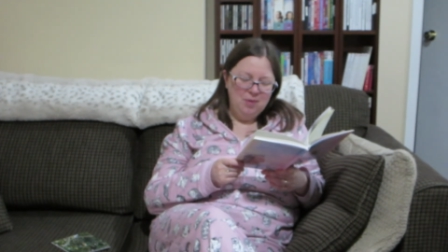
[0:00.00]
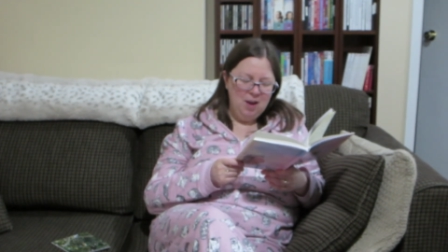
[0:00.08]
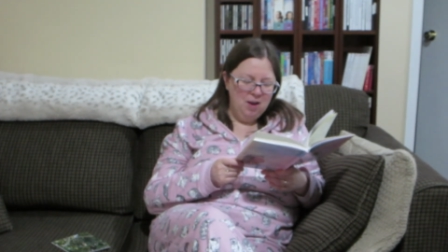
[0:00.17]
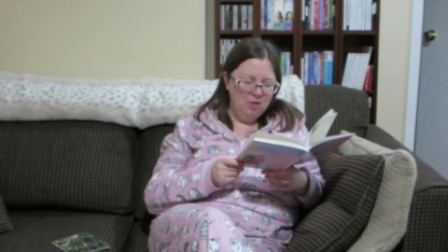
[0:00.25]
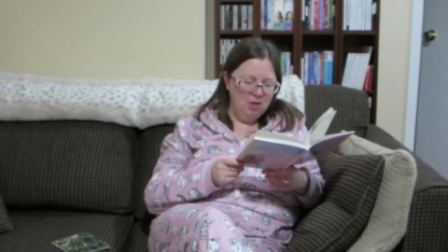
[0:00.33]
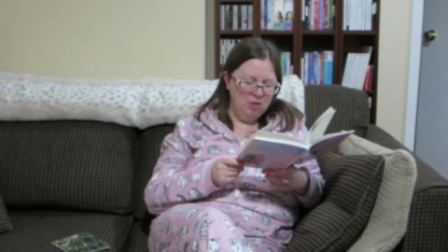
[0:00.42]

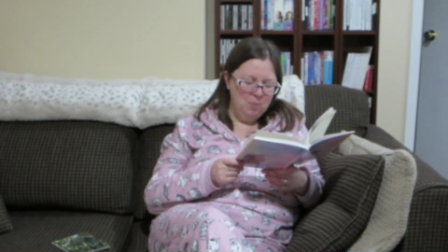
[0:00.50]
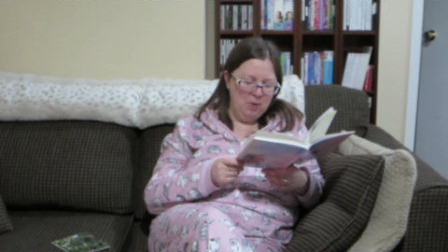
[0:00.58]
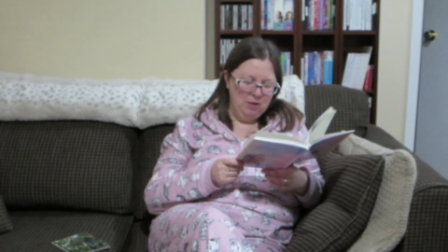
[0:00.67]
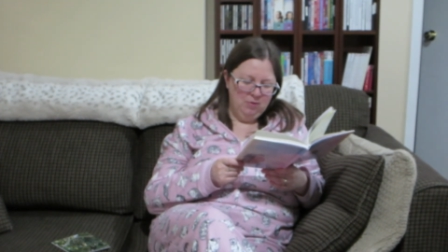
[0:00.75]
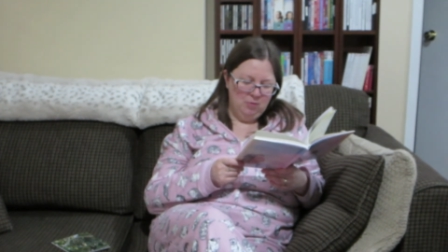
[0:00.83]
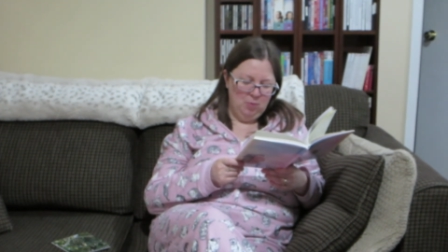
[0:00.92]
And then the
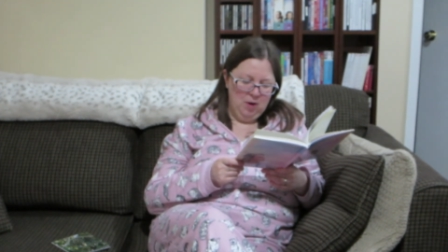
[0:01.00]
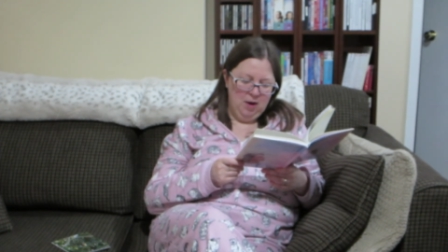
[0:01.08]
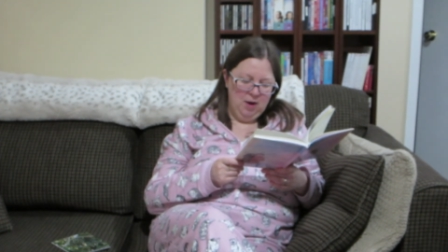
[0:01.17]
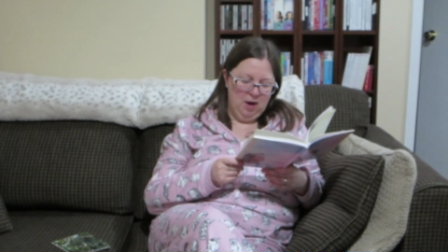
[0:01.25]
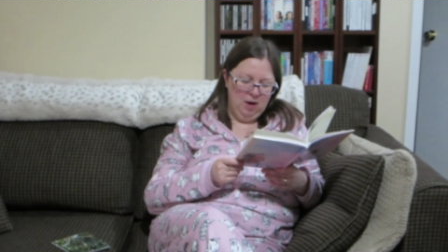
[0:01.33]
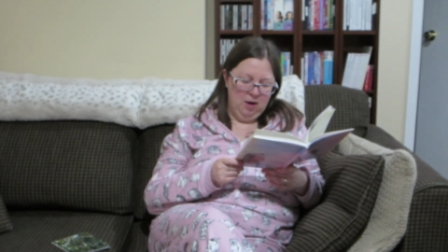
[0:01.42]
best
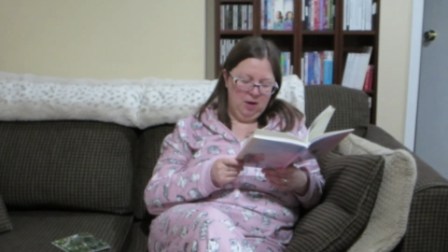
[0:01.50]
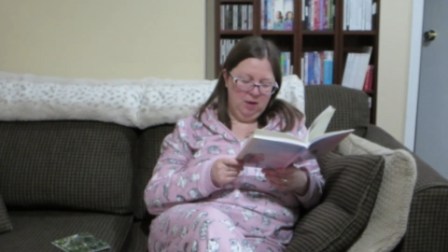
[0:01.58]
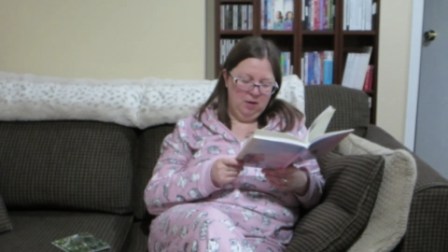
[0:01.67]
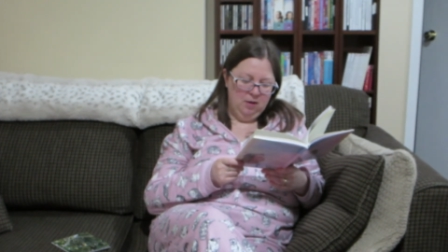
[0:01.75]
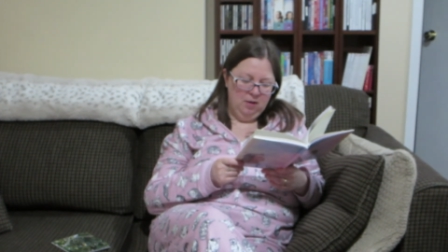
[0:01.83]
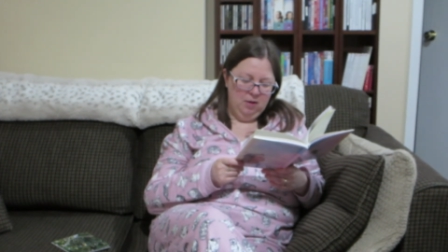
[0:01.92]
way
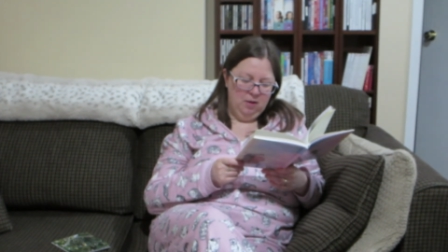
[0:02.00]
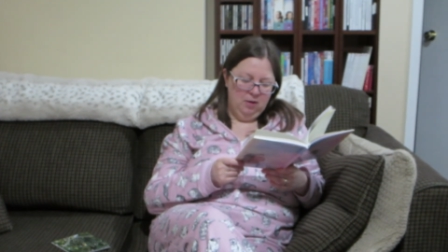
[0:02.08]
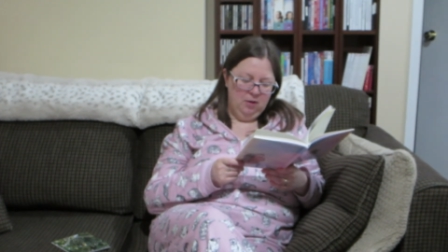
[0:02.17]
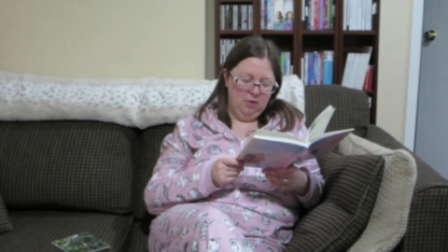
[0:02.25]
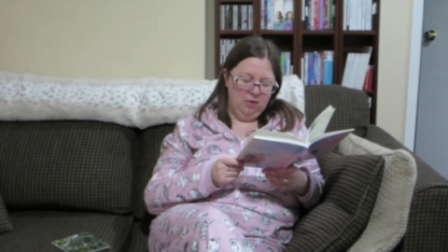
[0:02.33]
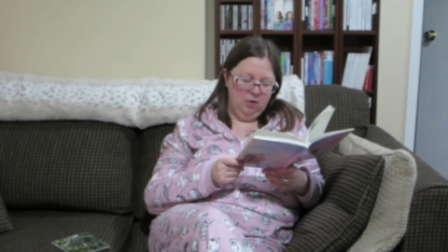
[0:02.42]
I
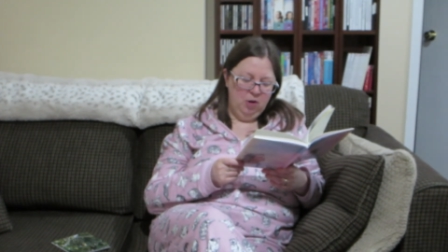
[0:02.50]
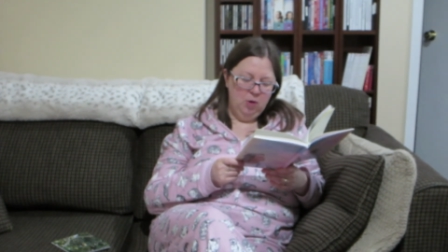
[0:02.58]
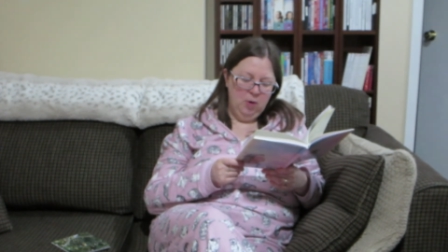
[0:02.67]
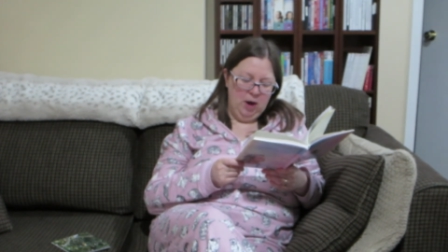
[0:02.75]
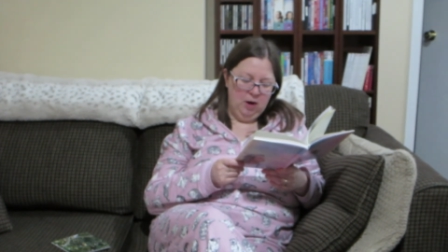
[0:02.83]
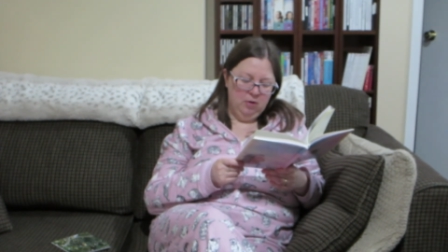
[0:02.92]

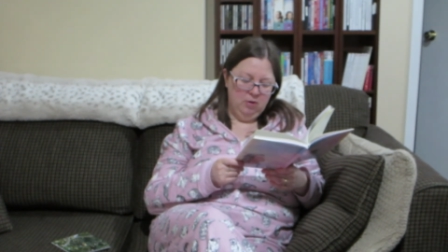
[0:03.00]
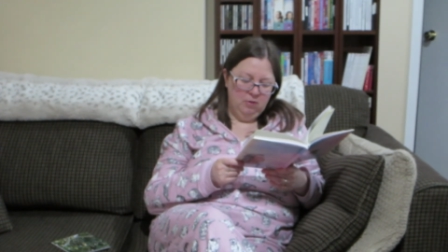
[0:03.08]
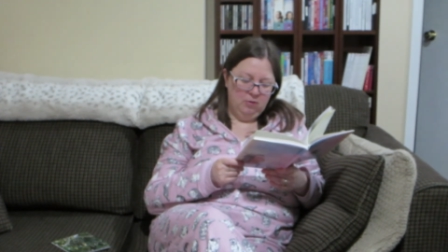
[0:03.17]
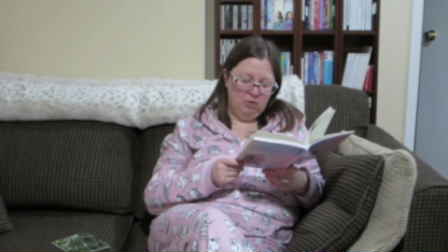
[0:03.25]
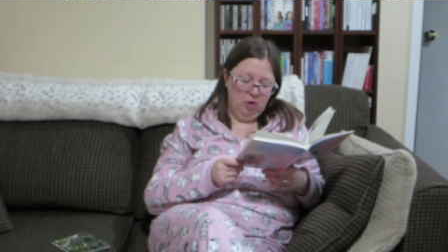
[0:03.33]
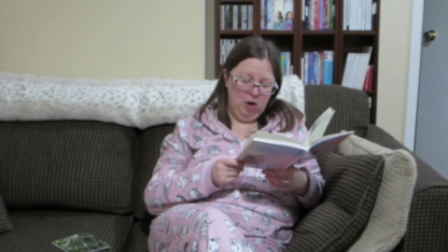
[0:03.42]
knew how to
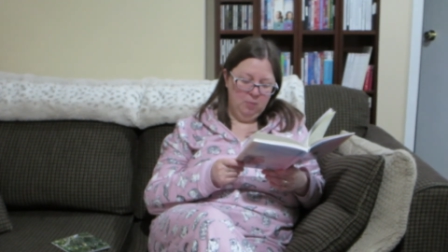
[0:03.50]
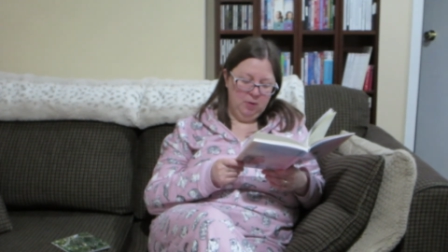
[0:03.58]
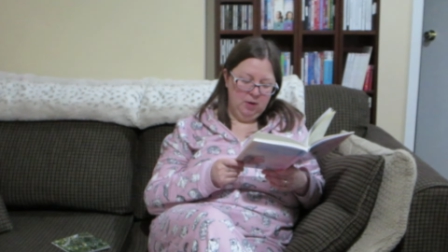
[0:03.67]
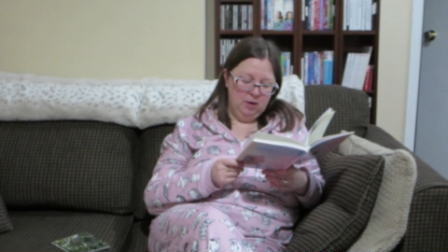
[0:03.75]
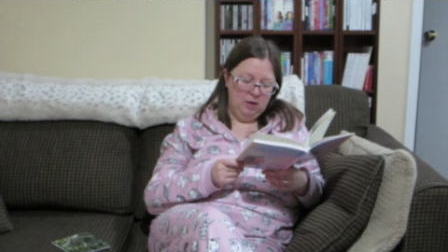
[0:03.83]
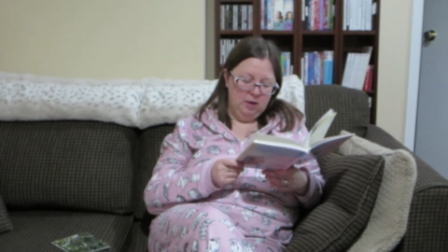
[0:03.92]
describe
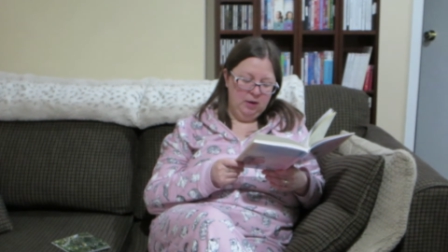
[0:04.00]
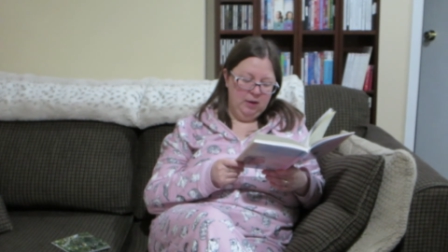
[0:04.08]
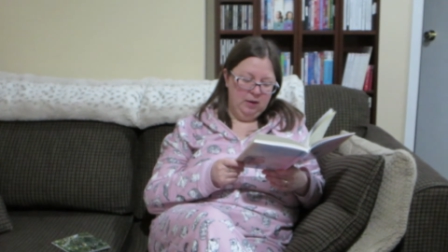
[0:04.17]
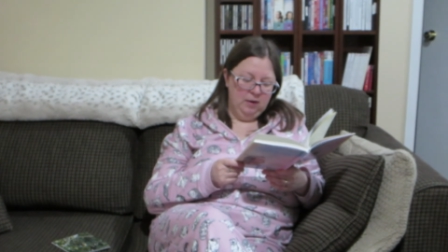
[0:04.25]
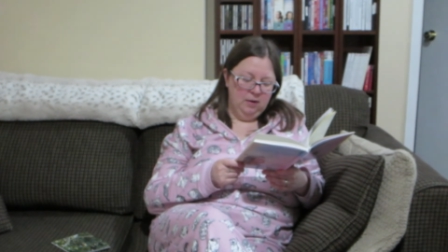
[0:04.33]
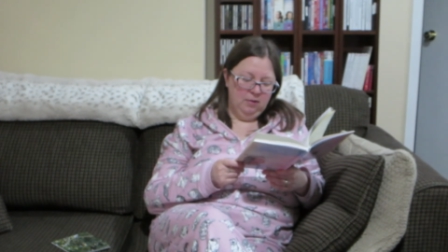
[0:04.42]
it
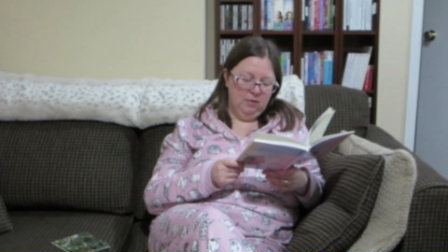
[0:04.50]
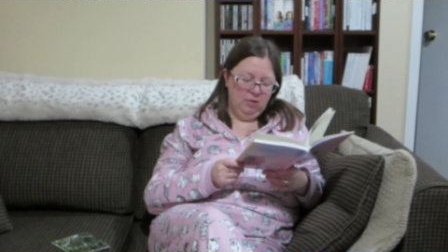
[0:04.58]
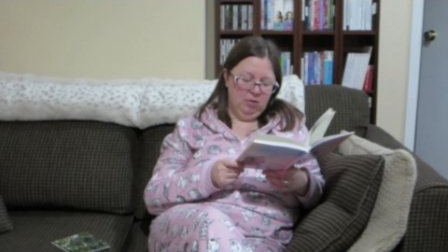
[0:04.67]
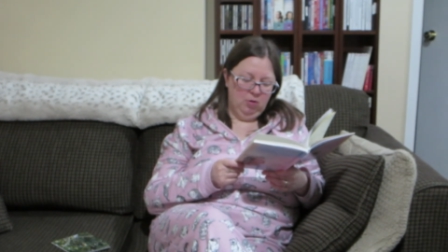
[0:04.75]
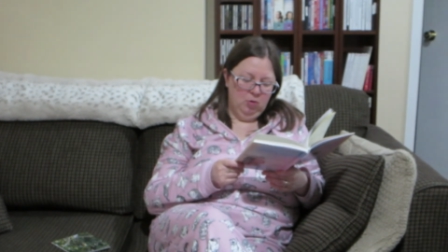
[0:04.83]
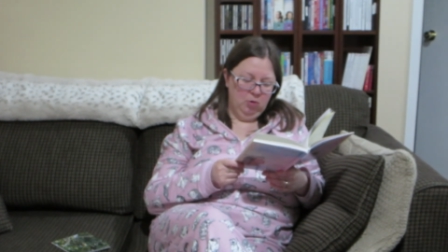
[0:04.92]
is
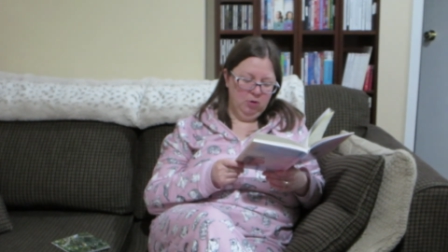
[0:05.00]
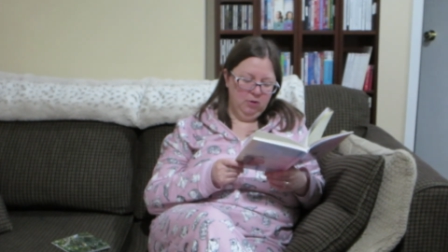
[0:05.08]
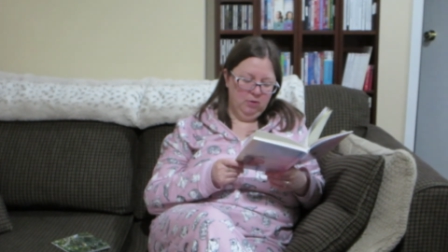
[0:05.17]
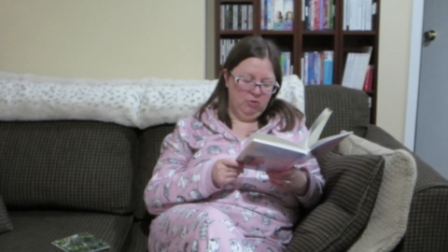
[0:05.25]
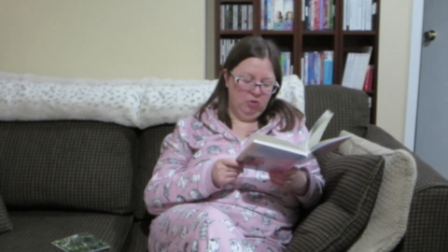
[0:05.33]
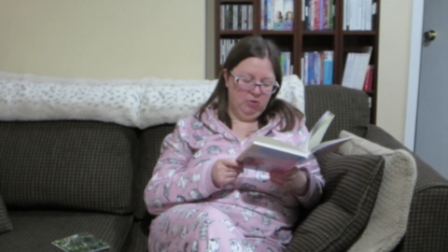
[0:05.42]
that the
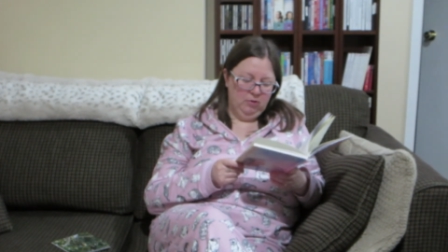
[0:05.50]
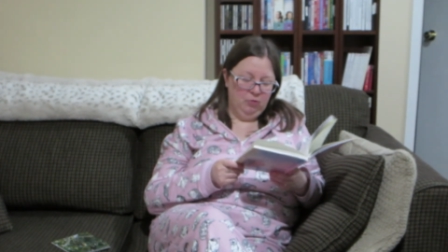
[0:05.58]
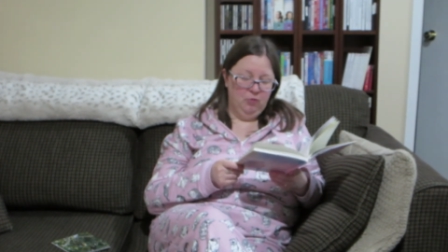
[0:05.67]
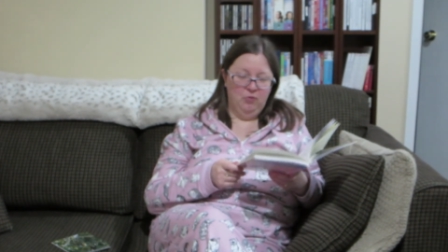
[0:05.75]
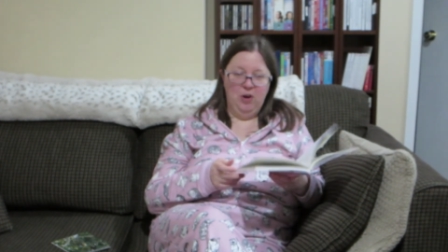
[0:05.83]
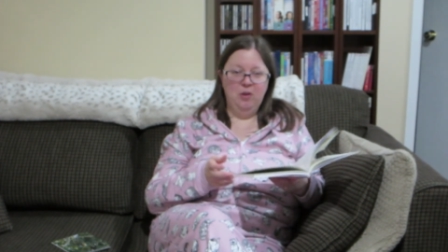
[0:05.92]
chorus just
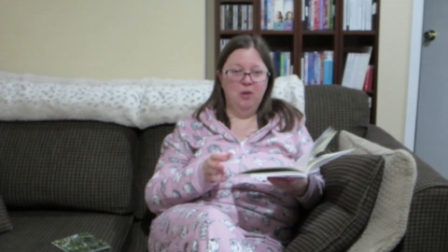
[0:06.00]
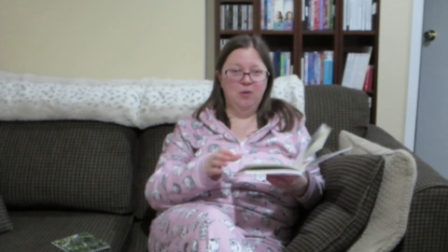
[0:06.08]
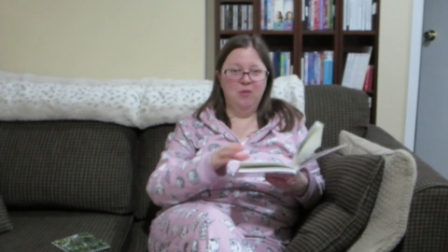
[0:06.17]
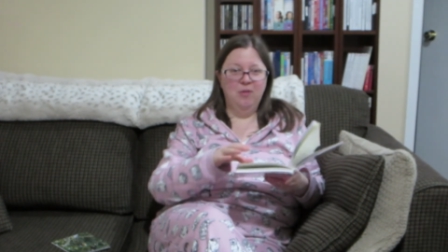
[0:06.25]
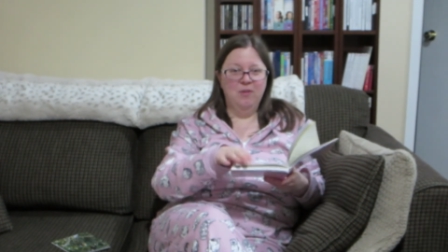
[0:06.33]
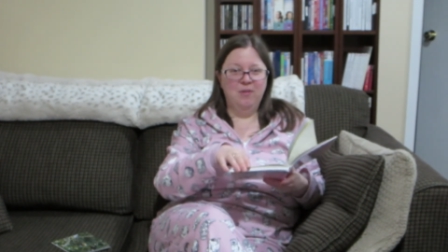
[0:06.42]
fell
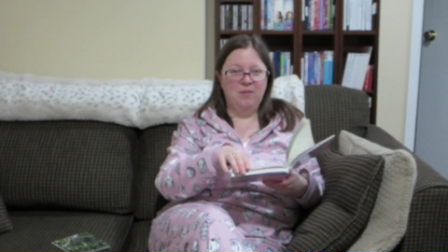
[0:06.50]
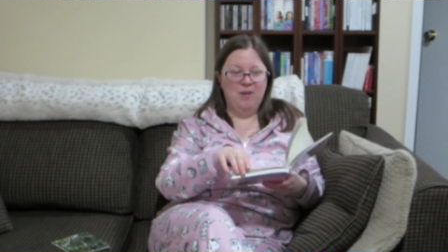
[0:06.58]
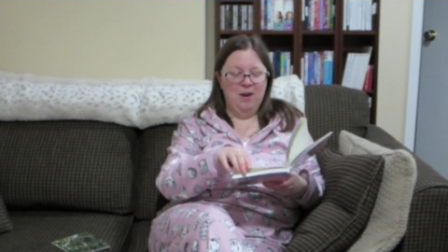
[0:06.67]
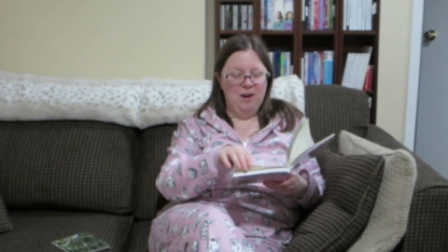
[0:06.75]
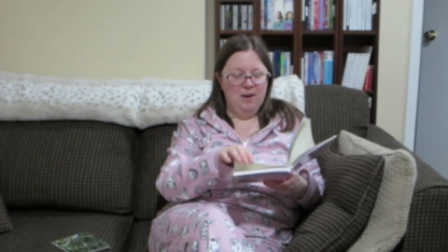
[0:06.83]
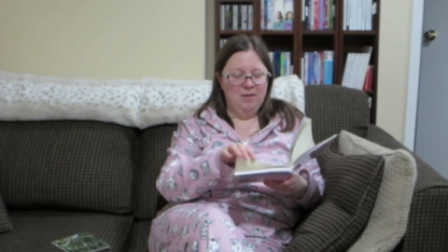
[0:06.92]
out of the
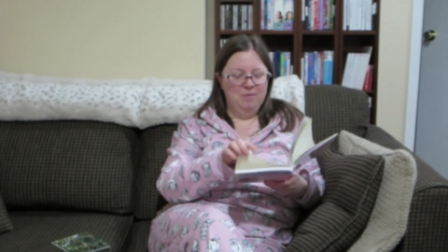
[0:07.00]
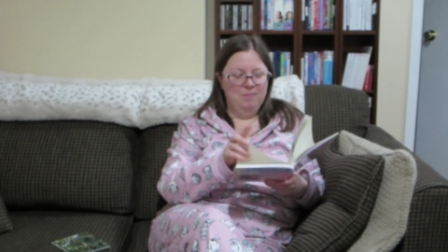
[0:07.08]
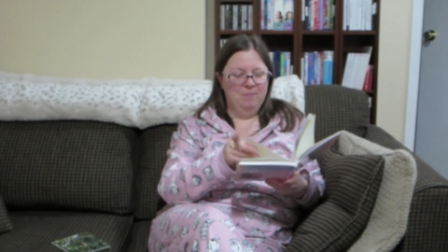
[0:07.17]
sky.